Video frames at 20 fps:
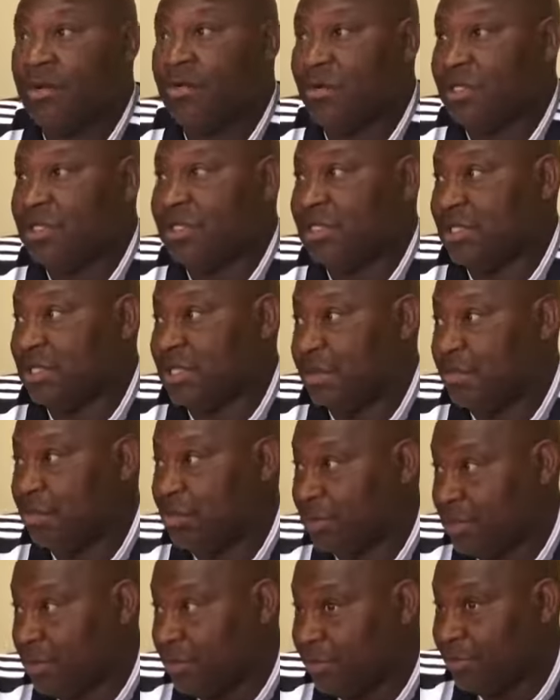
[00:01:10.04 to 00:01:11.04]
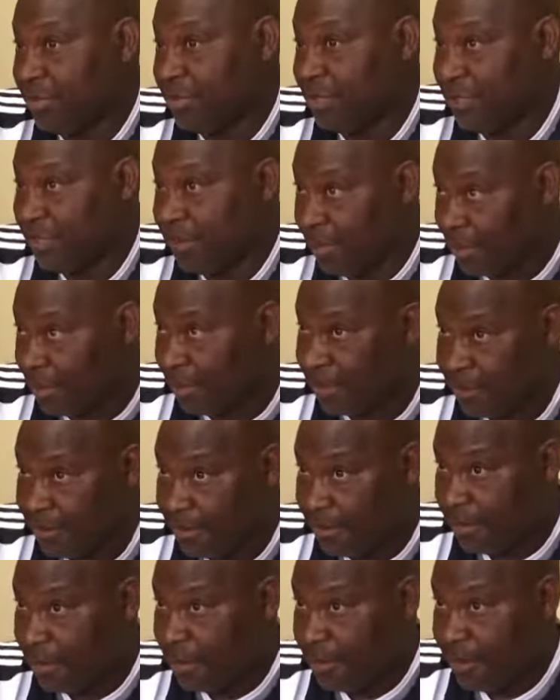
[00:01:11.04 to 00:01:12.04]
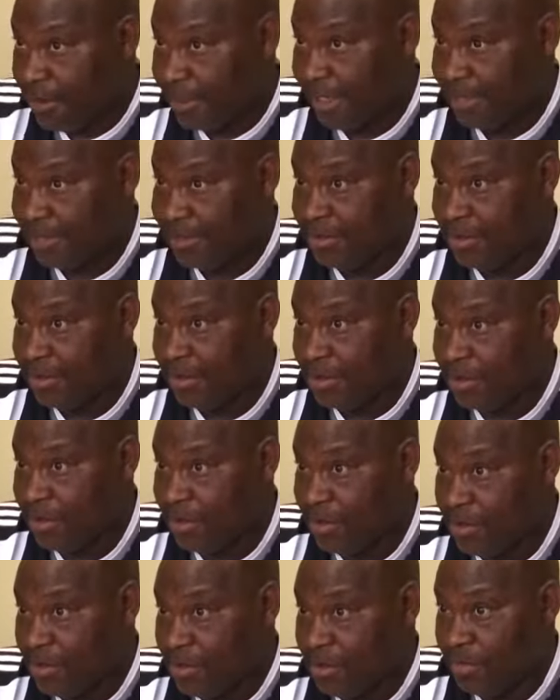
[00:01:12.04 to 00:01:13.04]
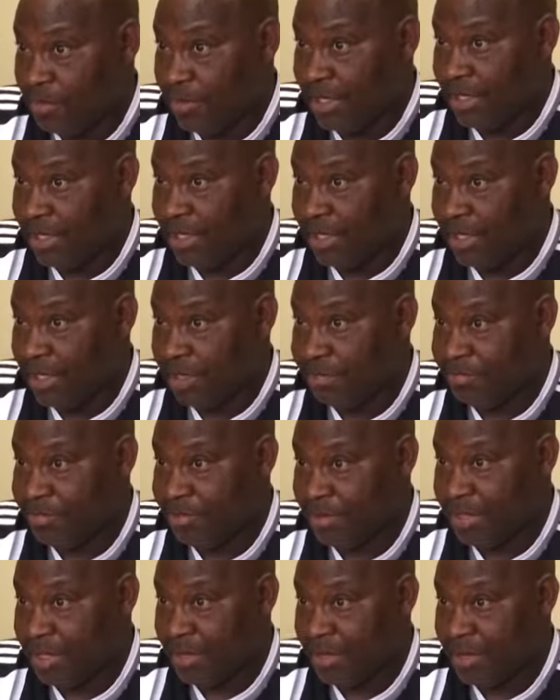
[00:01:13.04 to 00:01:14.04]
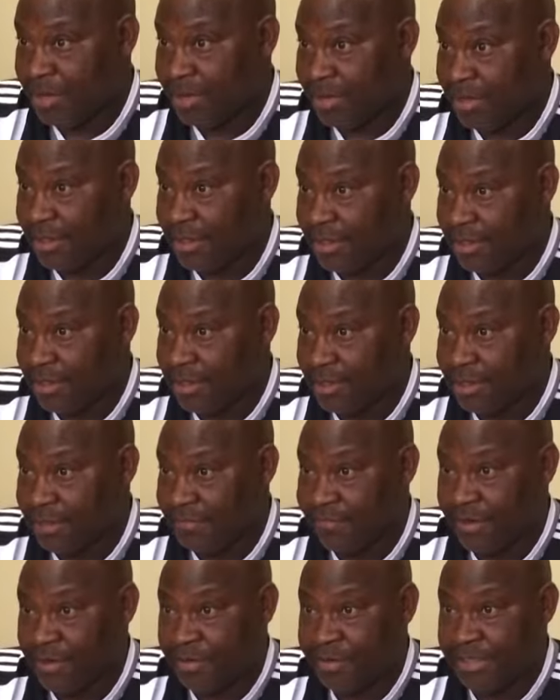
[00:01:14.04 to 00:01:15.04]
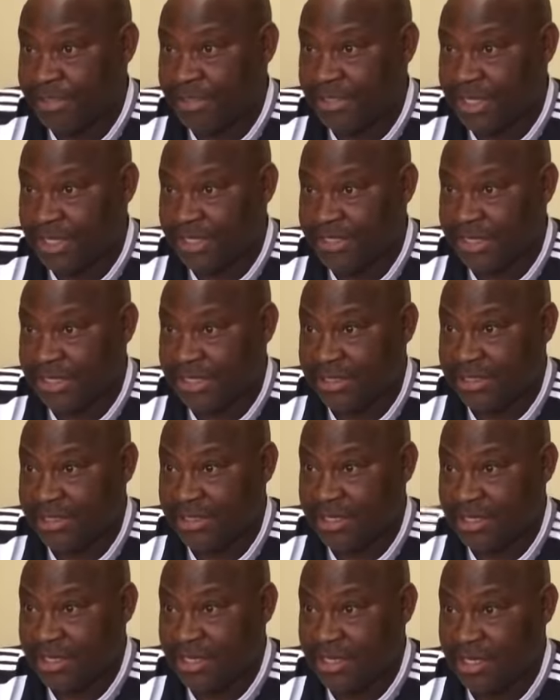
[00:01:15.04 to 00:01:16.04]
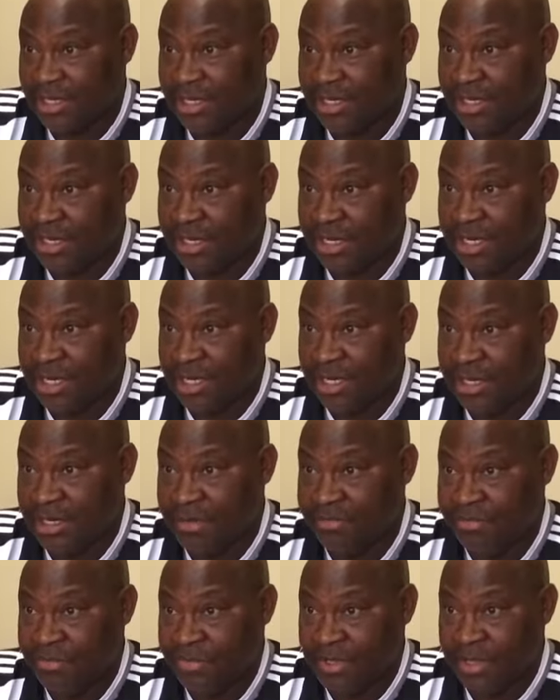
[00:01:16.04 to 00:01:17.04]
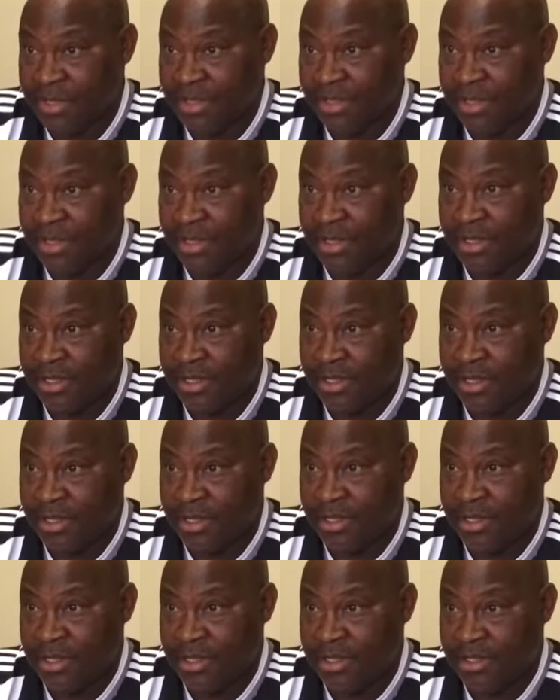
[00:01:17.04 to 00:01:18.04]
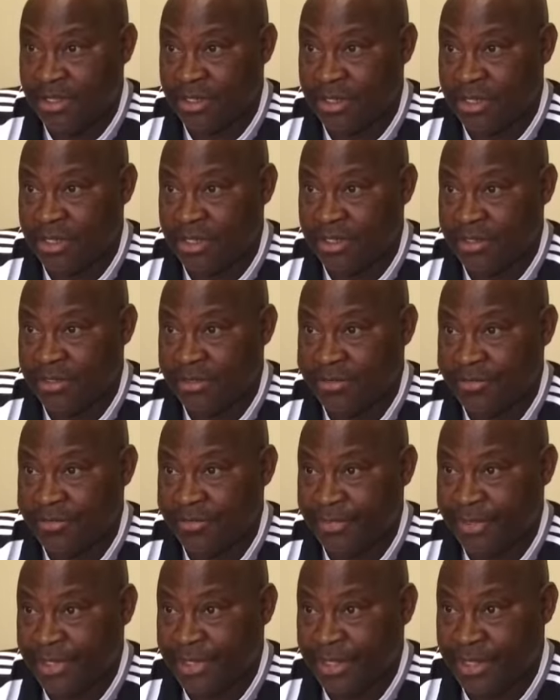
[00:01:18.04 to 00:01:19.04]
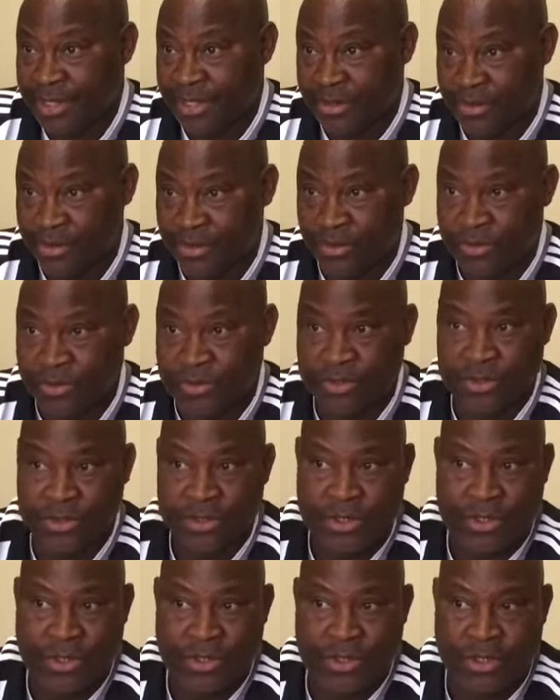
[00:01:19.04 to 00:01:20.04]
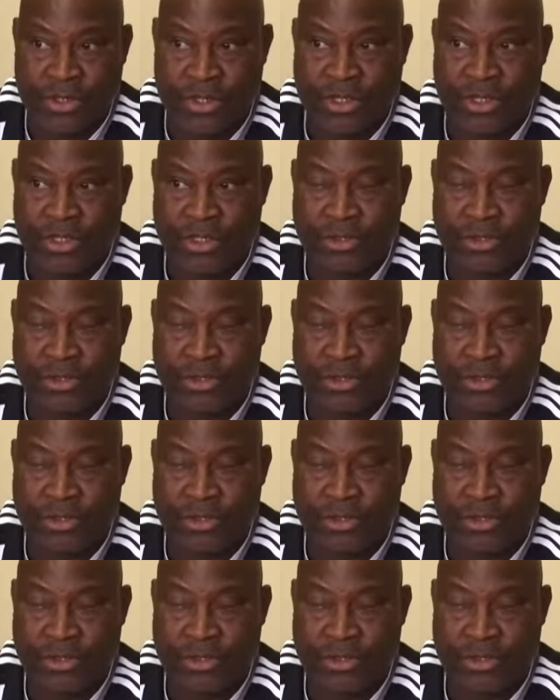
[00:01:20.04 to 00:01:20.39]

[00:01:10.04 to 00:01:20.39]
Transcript: which is the most important thing that you know we put our development structures in uh, in, in, in, in good uh,